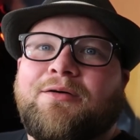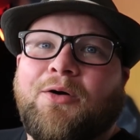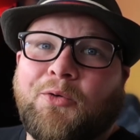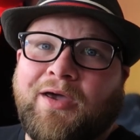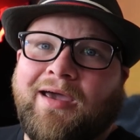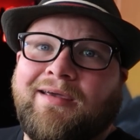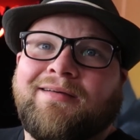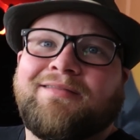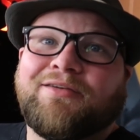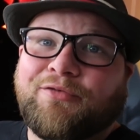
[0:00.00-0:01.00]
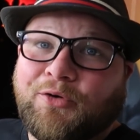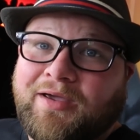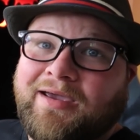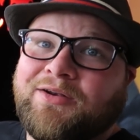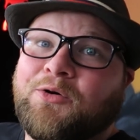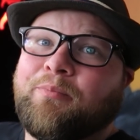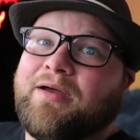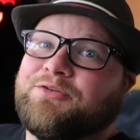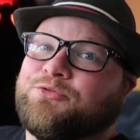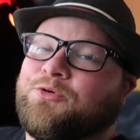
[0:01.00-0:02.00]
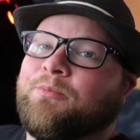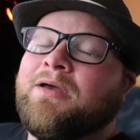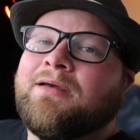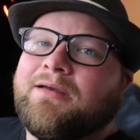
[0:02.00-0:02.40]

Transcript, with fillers: Okay, the volcano bedroom